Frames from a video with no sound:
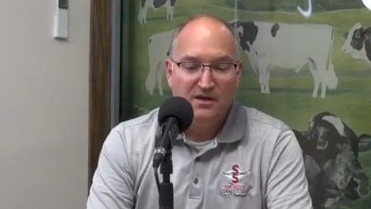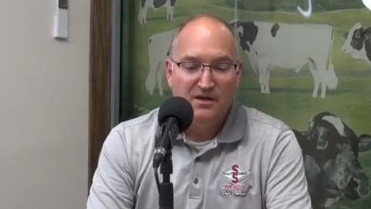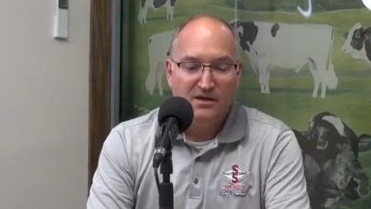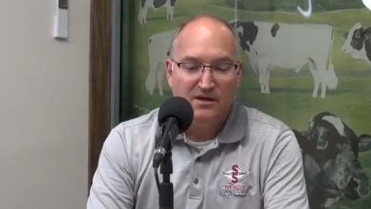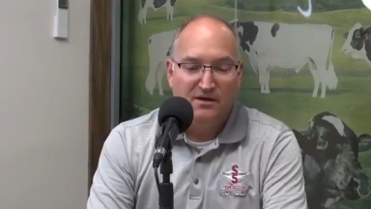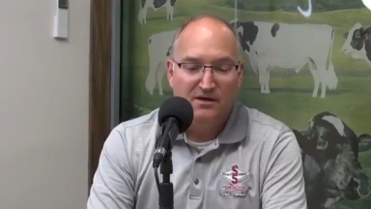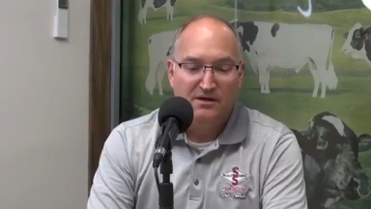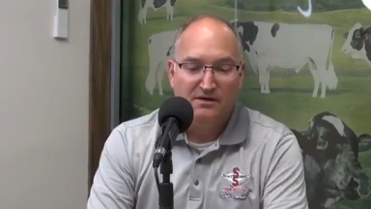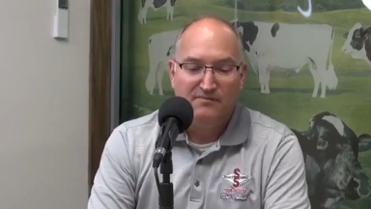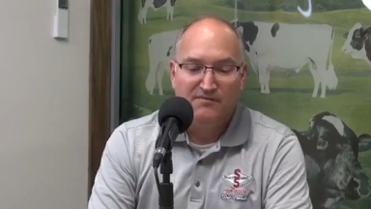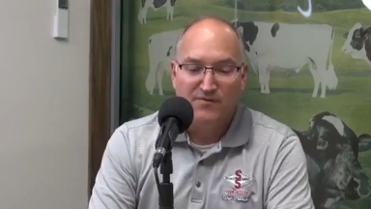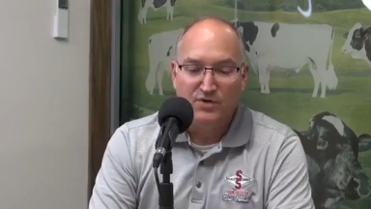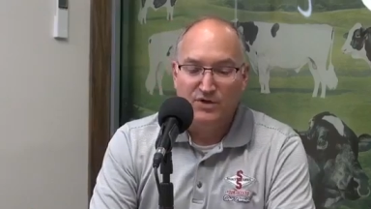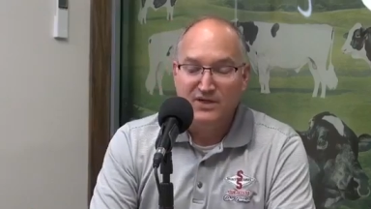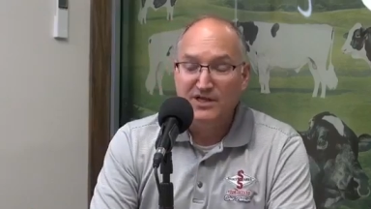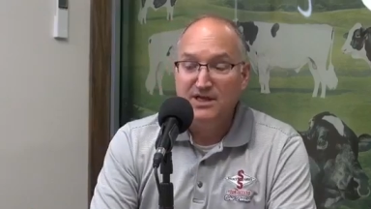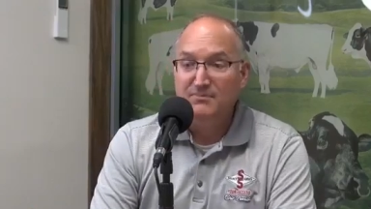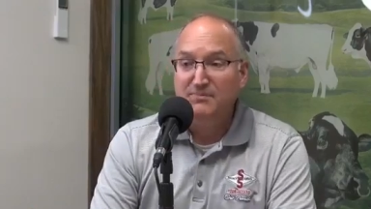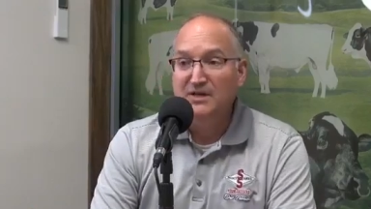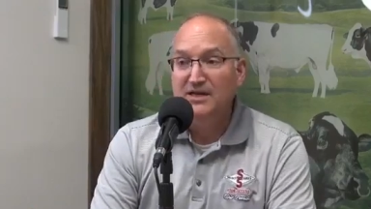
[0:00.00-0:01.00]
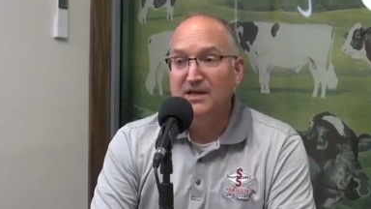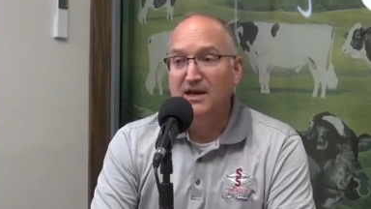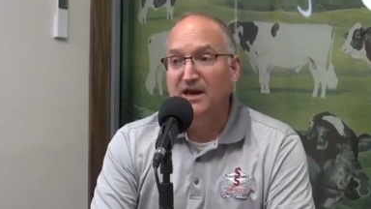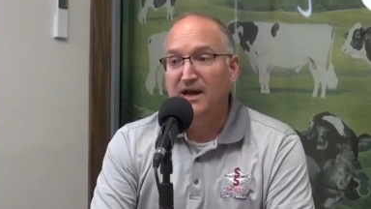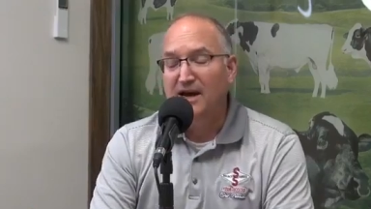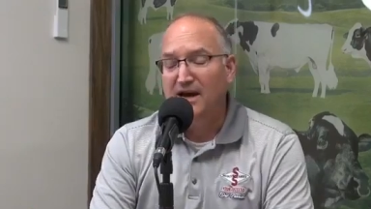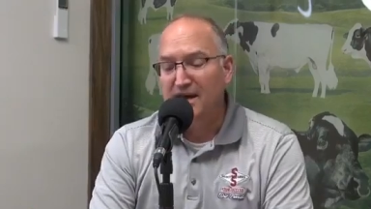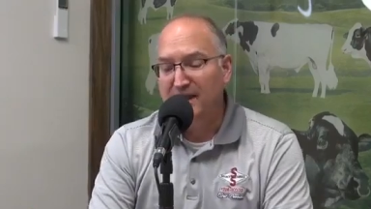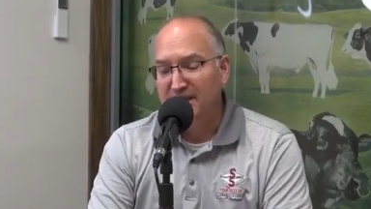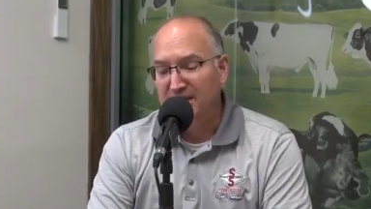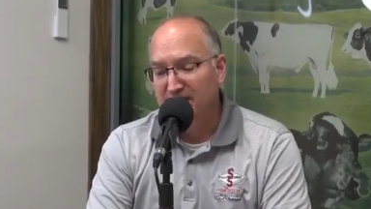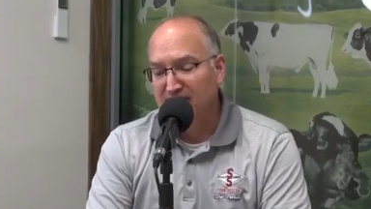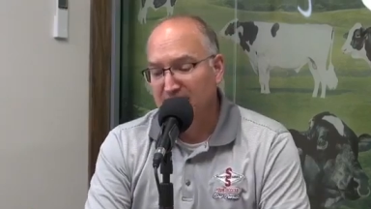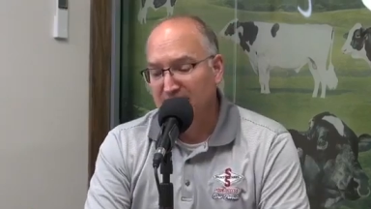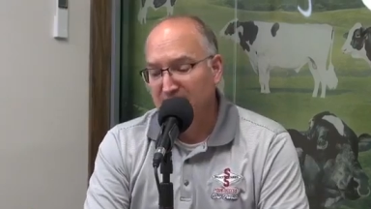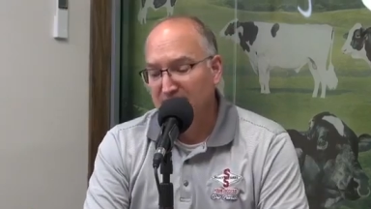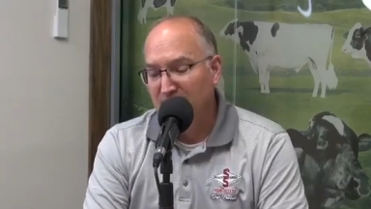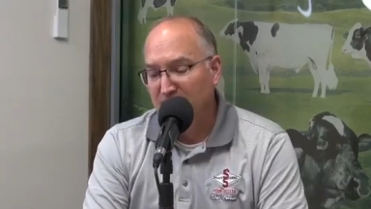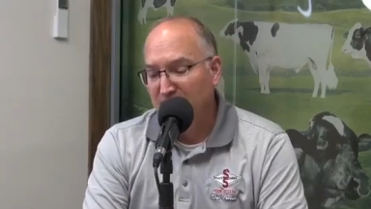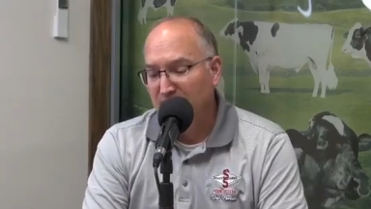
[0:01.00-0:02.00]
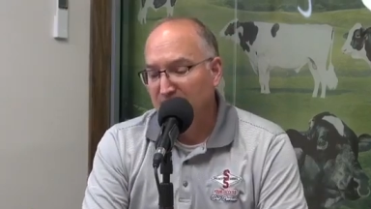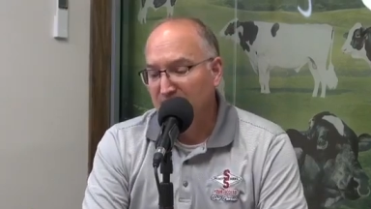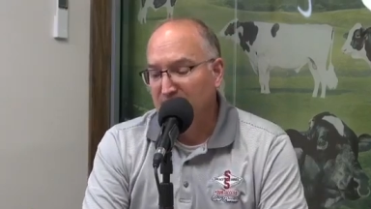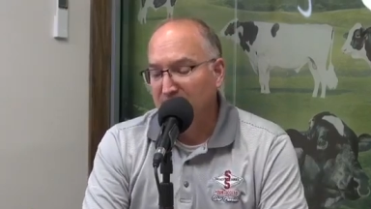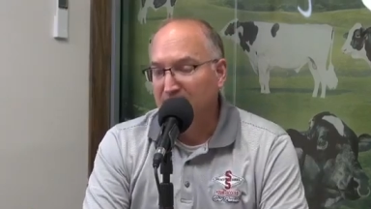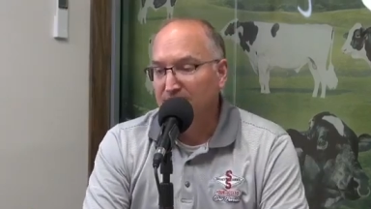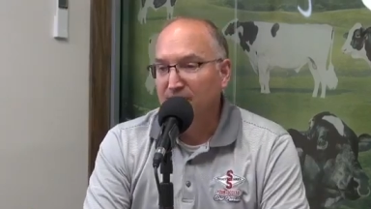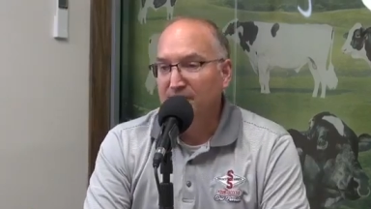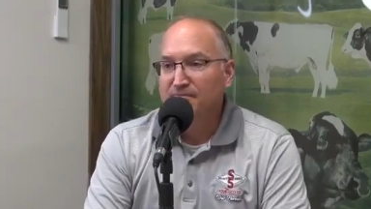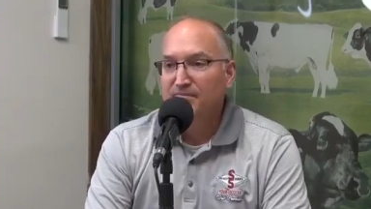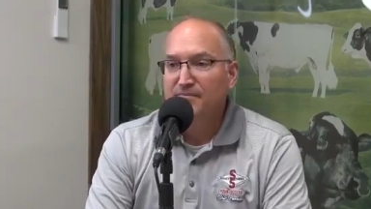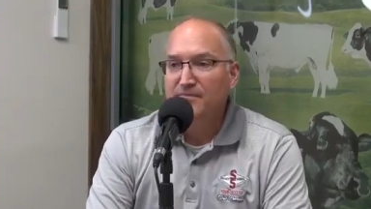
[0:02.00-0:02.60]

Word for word: Uh, for TPI, uh,